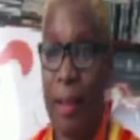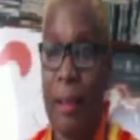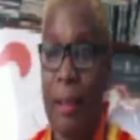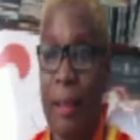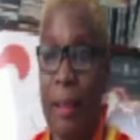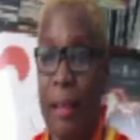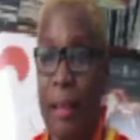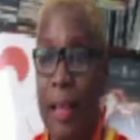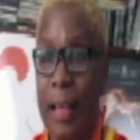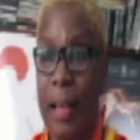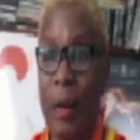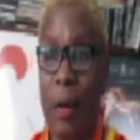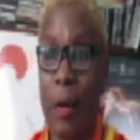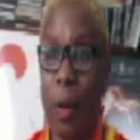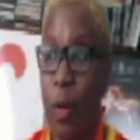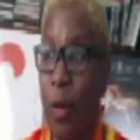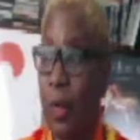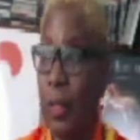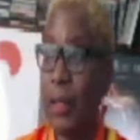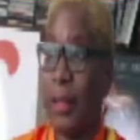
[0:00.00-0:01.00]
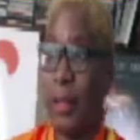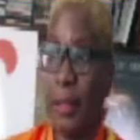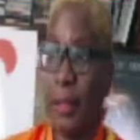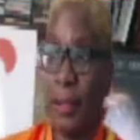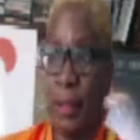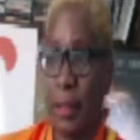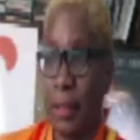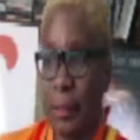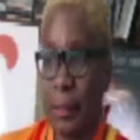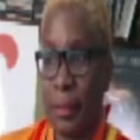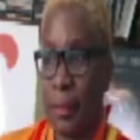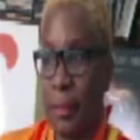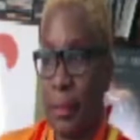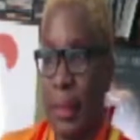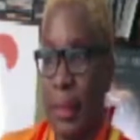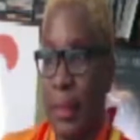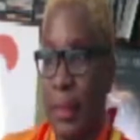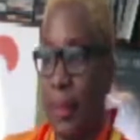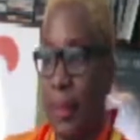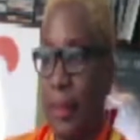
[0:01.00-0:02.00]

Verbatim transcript: and all the you know